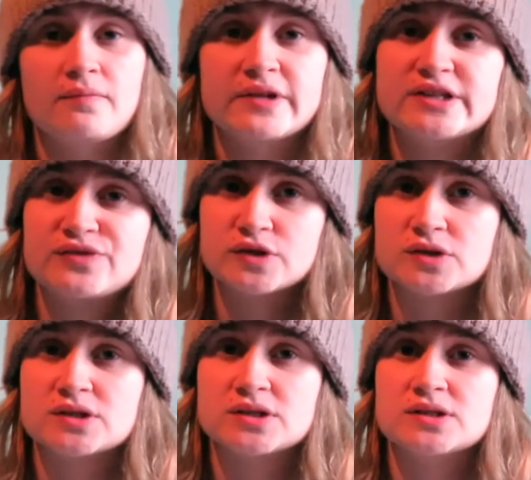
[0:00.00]
This
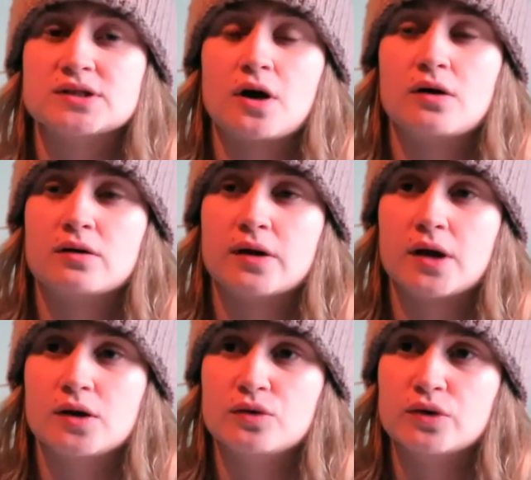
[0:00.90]
focuses on
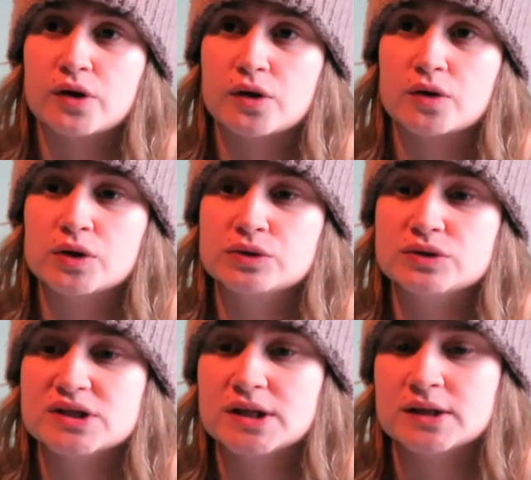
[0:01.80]
a young girl
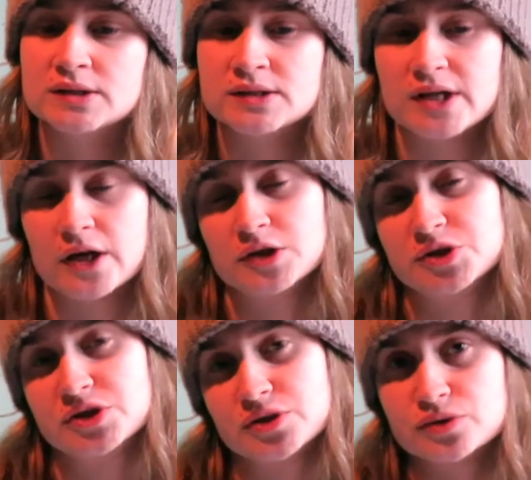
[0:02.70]
who's in
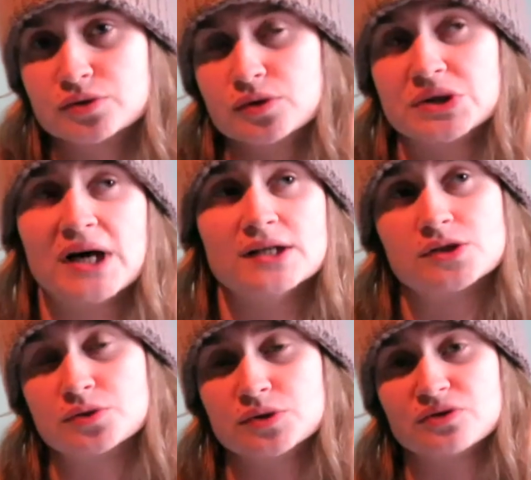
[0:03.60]
secondary school or high
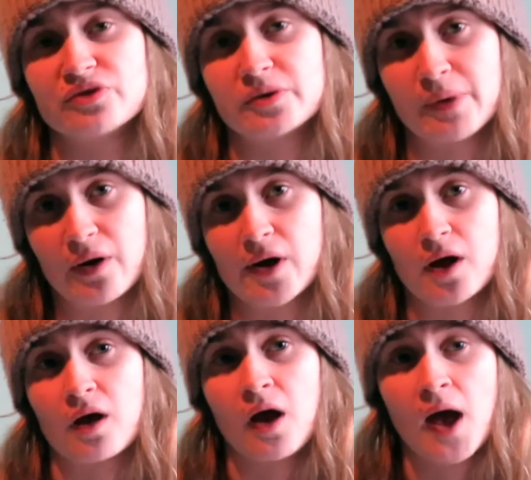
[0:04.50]
school over in
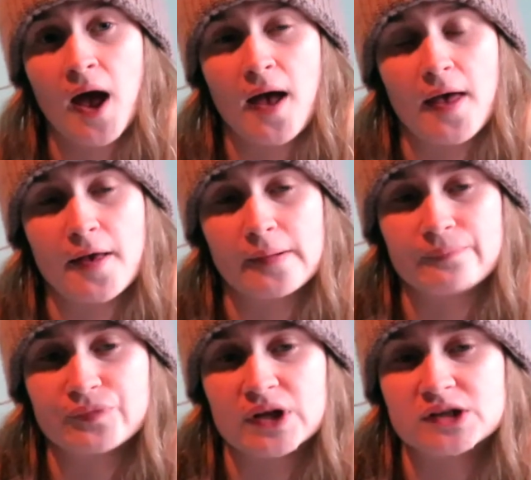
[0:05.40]
America.
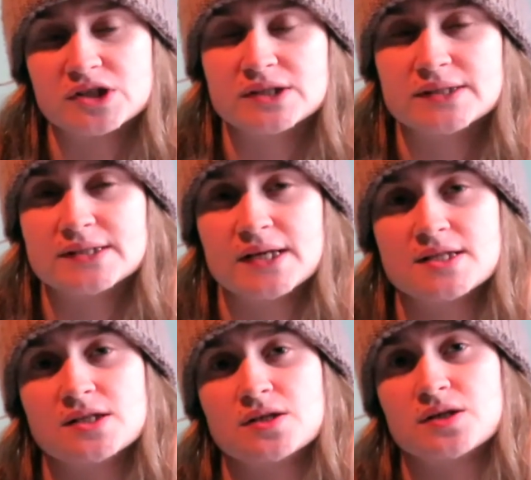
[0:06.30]
She is
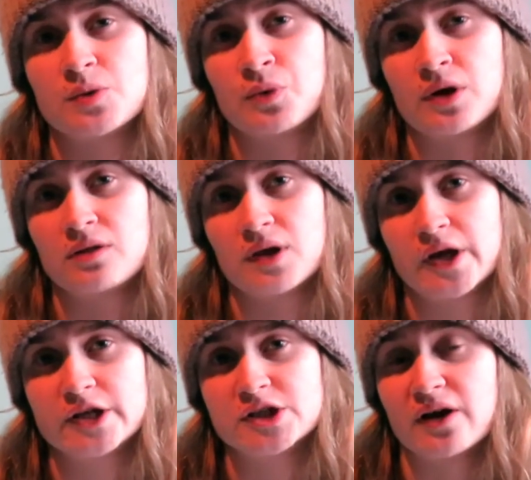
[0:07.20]
tested with
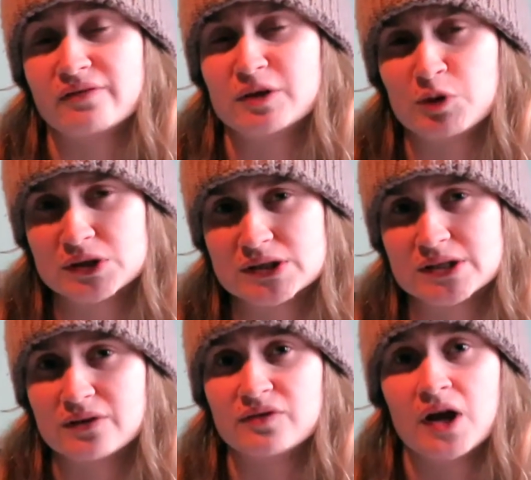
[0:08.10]
HIV
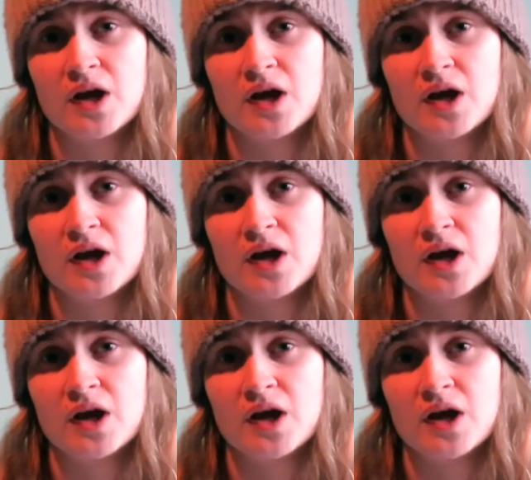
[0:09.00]
positive.